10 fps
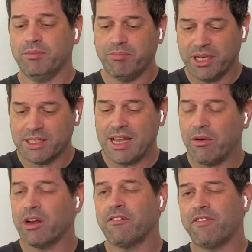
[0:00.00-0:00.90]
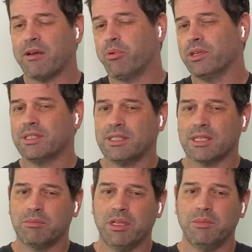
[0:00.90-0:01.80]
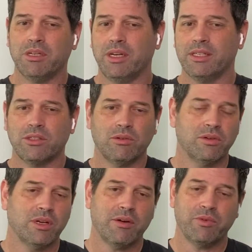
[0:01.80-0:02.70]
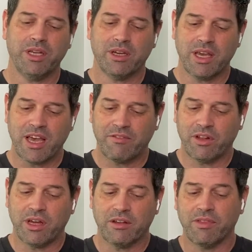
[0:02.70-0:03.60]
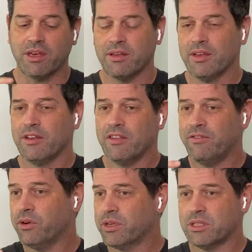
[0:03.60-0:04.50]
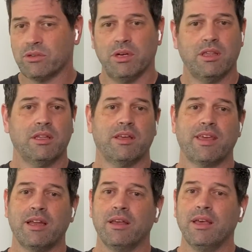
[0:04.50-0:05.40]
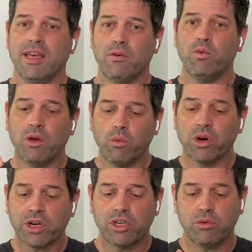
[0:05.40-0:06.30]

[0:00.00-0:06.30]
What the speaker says: But it's now on a 5.6mm lens, so you're not really going to have a lot of the focus or anything like that. It will work. You